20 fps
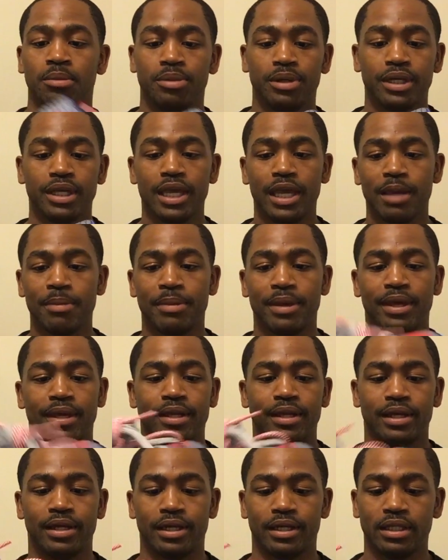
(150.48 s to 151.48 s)
But yeah,
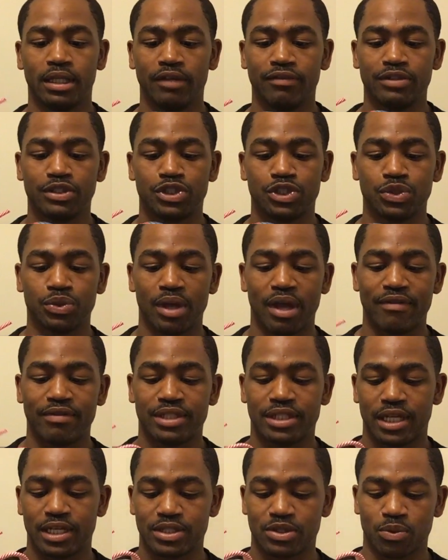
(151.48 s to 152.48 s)
man, love this shoe. Haven't
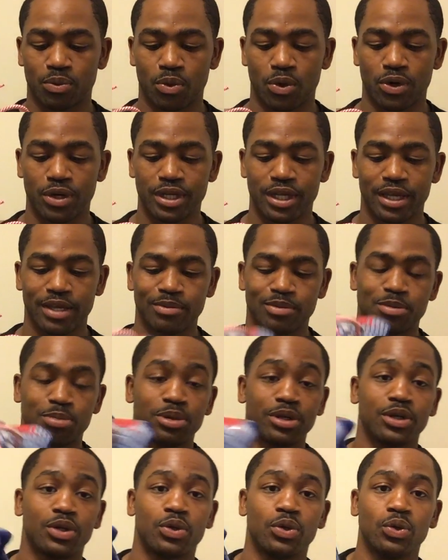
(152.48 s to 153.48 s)
a chance to wear it yet. It's
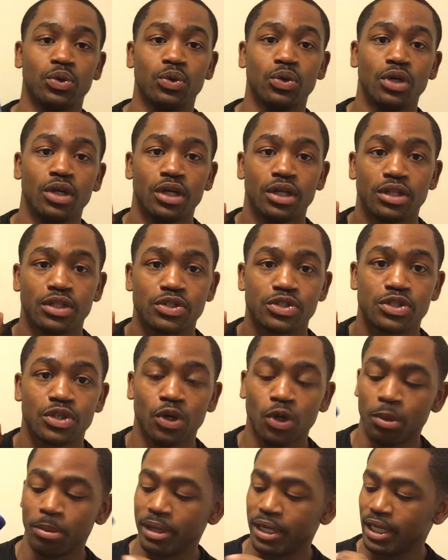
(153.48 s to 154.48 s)
pretty cool. The
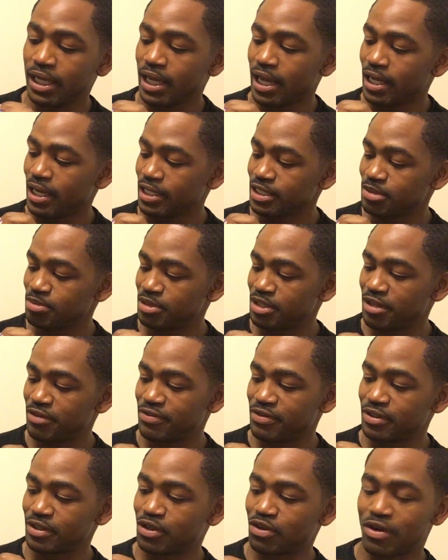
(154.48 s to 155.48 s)
sole, man, they got like some
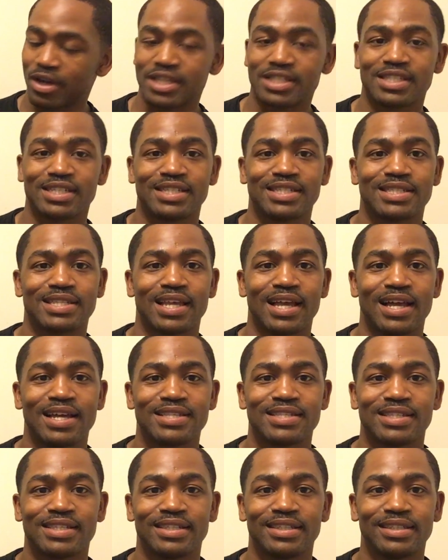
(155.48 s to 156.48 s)
different crazy
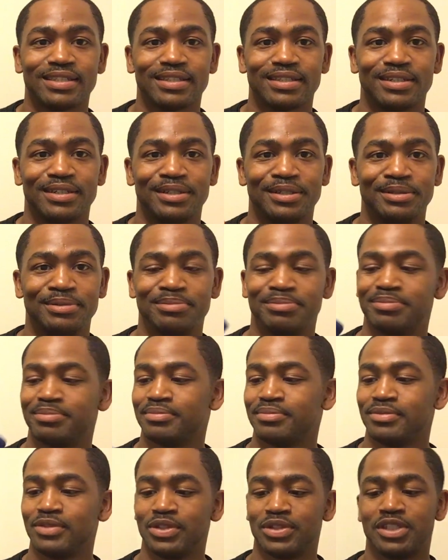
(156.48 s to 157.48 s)
designs in it.
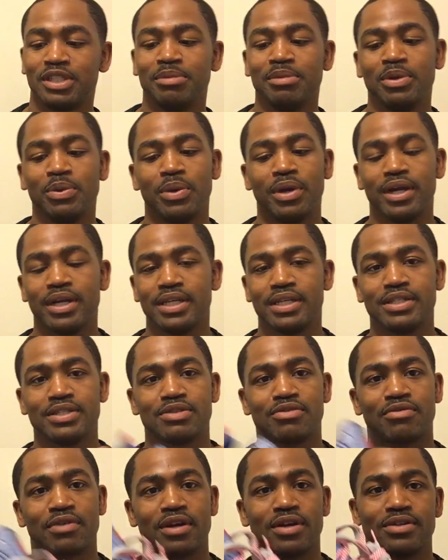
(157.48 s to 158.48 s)
You'll see me wear these
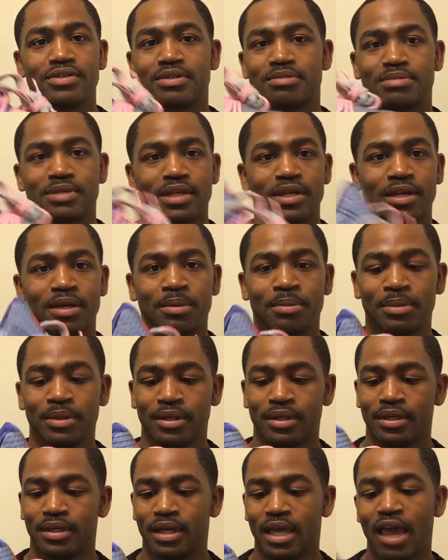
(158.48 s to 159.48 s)
around sometime.
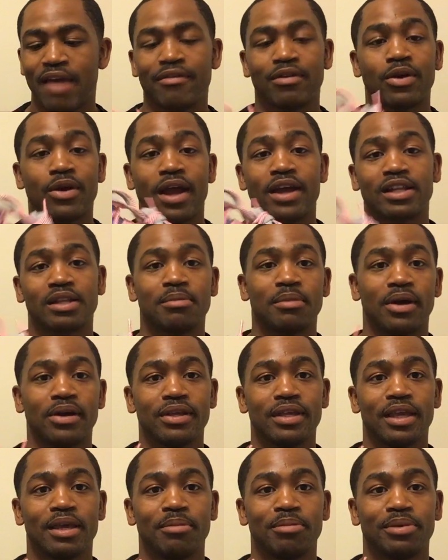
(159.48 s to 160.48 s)
Haven't cracked them
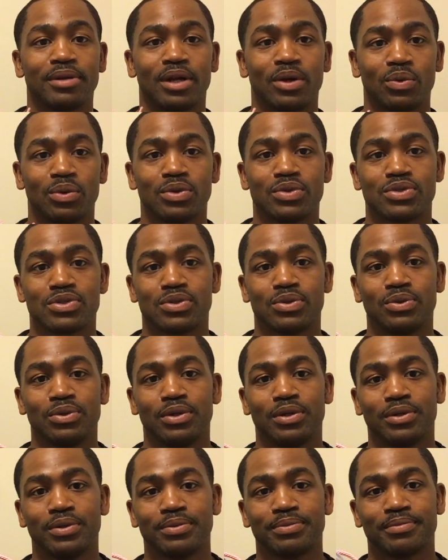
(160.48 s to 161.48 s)
out yet, but I will soon
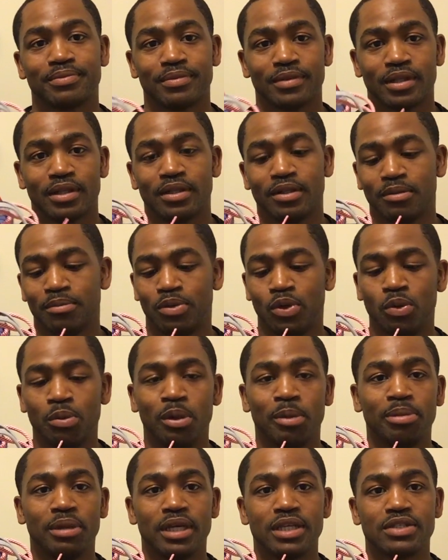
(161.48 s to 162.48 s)
though.
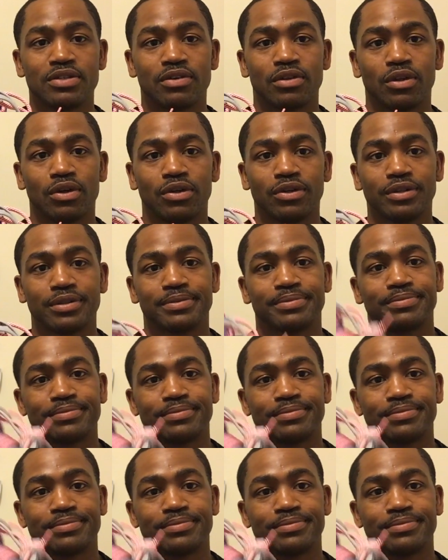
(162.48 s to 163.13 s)
Puma Blaze of Glory.